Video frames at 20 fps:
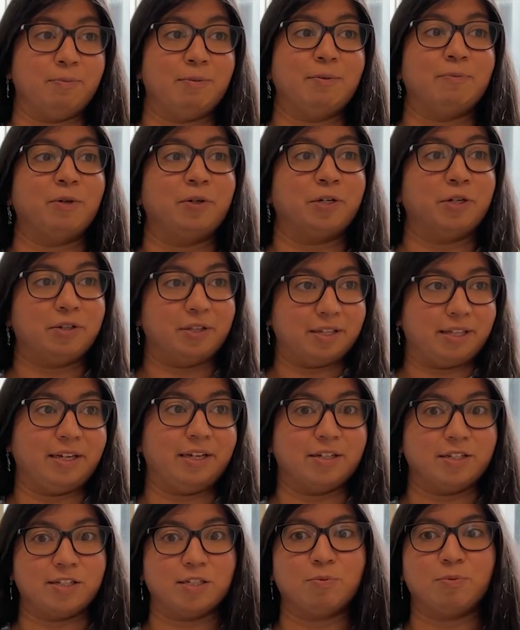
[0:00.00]
People know that they
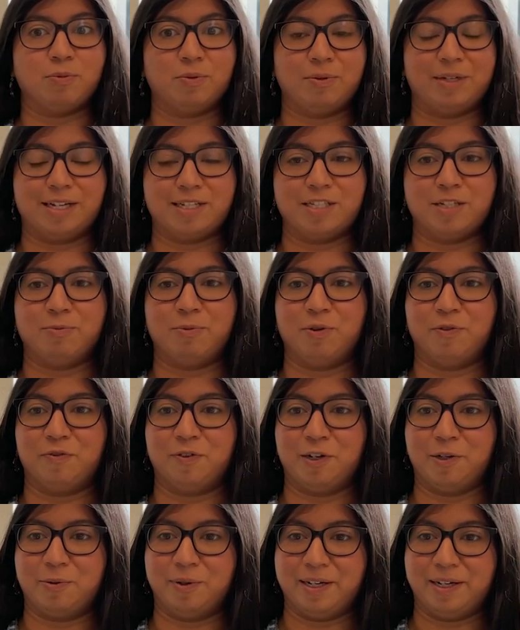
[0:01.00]
can get support
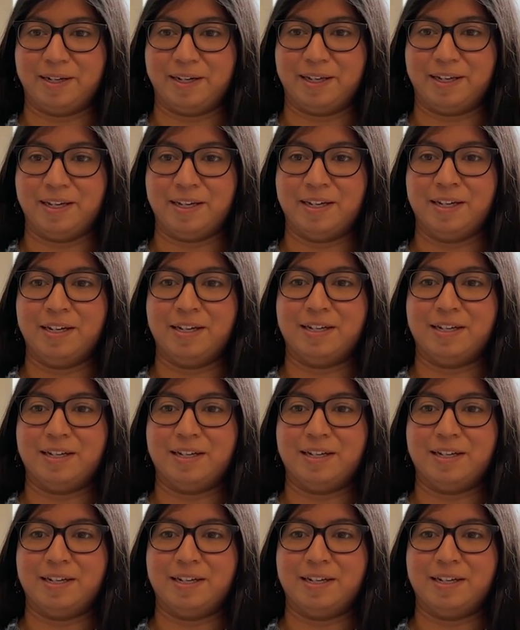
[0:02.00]
very quickly.